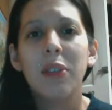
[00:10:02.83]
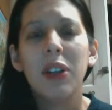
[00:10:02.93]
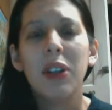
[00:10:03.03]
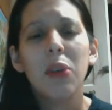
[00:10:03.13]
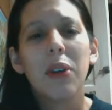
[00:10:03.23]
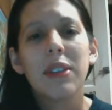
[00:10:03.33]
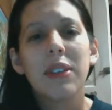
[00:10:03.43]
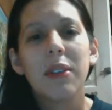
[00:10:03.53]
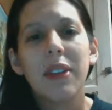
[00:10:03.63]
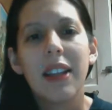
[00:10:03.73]
when you work with
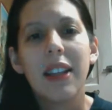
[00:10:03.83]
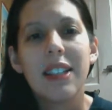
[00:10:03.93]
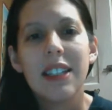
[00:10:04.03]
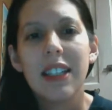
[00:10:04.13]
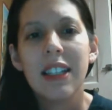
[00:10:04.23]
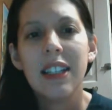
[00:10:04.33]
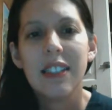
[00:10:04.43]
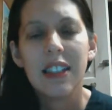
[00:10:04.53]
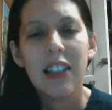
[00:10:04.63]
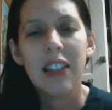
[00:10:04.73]
somebody that's
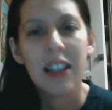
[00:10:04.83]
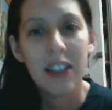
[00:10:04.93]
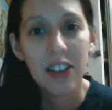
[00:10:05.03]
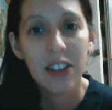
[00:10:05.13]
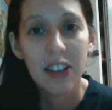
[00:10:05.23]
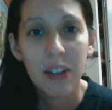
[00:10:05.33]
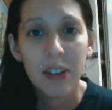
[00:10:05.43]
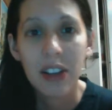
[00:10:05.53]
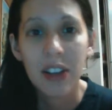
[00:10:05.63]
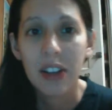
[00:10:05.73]
easy to deal
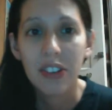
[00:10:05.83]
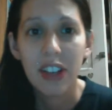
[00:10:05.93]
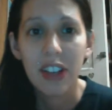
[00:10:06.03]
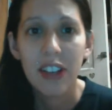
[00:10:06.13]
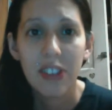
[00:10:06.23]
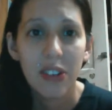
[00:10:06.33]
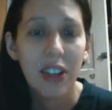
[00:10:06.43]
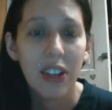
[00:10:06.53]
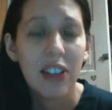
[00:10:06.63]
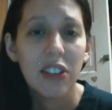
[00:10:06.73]
with and understands you,
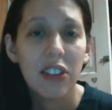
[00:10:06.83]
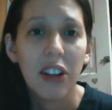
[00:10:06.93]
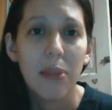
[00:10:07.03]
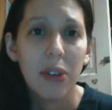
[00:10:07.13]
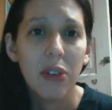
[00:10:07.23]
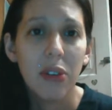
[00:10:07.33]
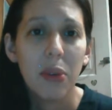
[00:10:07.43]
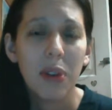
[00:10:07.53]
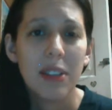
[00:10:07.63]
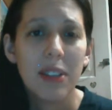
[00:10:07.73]
then it's great. But if you
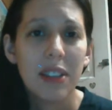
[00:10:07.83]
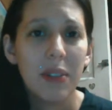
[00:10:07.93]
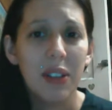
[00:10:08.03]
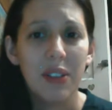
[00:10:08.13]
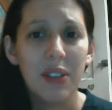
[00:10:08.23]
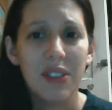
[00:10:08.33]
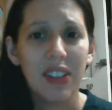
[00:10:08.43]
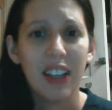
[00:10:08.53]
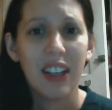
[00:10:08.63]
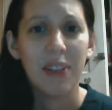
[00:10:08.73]
work with somebody who's
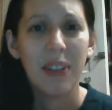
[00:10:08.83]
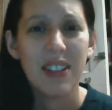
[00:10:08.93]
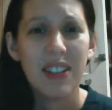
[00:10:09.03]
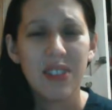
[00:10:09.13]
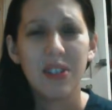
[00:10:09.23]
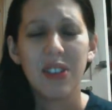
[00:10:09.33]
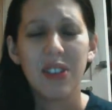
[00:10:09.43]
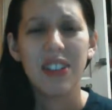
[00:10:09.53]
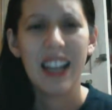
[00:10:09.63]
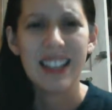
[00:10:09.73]
like makes you all
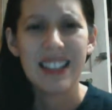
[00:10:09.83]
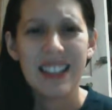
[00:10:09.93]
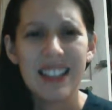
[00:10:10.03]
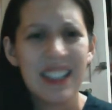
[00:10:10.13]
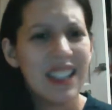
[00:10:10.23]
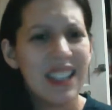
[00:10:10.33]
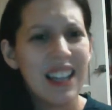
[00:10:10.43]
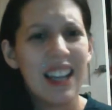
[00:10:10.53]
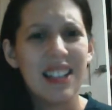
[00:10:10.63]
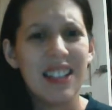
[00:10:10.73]
tense
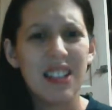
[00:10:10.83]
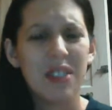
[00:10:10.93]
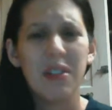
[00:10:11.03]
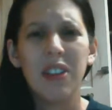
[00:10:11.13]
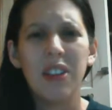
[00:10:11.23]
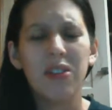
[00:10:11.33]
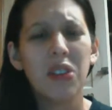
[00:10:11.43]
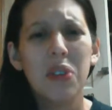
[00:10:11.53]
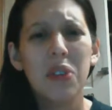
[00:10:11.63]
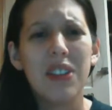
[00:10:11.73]
and just it
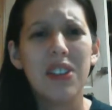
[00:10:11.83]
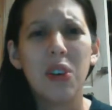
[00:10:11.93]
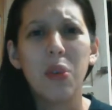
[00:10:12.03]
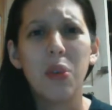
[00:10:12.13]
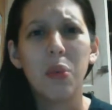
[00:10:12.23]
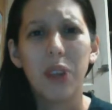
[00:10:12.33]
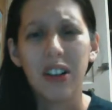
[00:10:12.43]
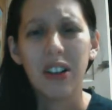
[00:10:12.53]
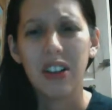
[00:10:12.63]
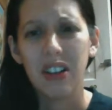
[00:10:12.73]
ruins your whole work.